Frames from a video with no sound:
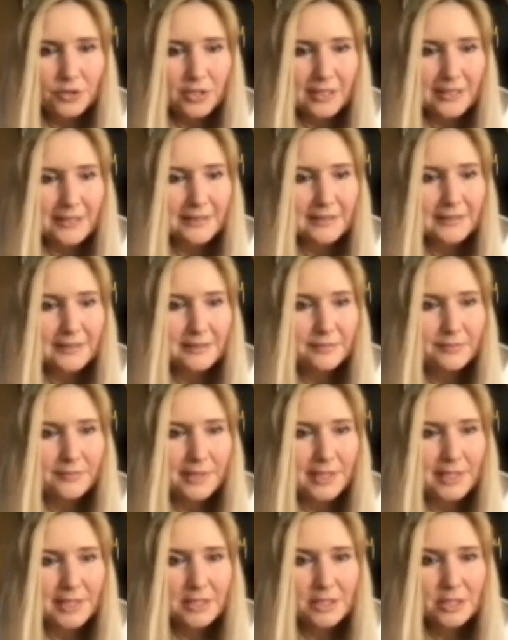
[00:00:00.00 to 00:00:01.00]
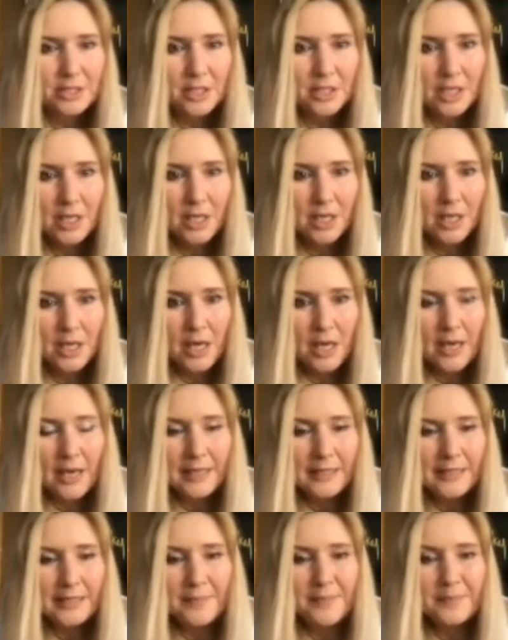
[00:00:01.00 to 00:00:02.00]
tests, right?
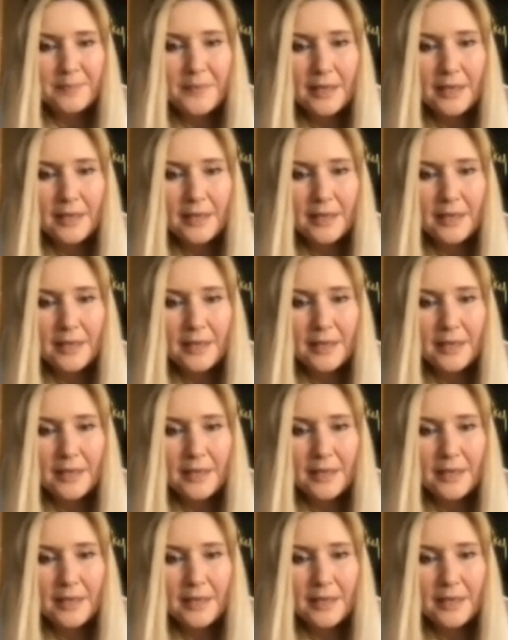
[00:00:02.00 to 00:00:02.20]
Yeah.